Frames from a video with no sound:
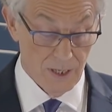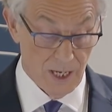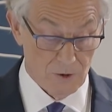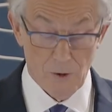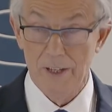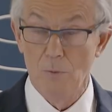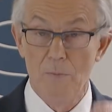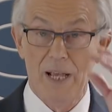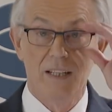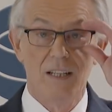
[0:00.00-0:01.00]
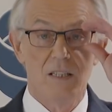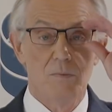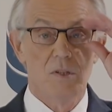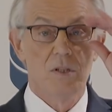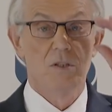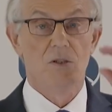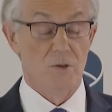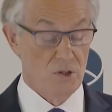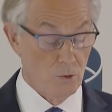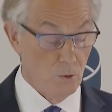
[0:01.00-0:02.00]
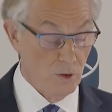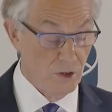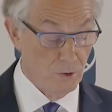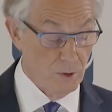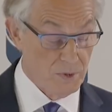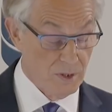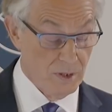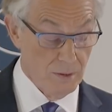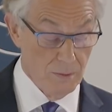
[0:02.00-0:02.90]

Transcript: and credible mechanisms to restore Europe's